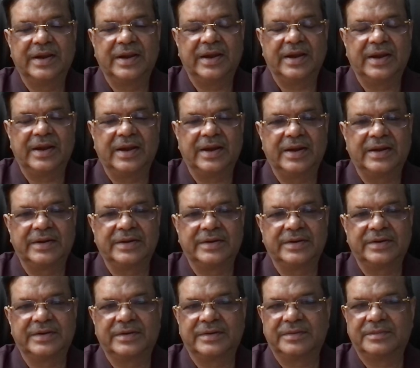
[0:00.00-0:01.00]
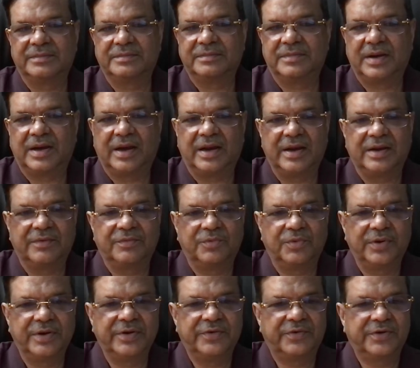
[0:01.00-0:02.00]
And I have
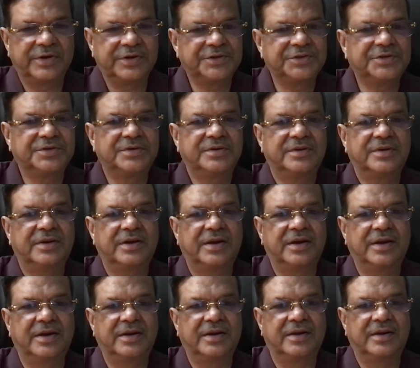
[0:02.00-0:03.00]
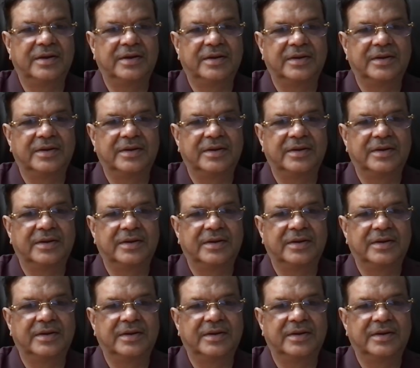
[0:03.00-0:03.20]
no interest in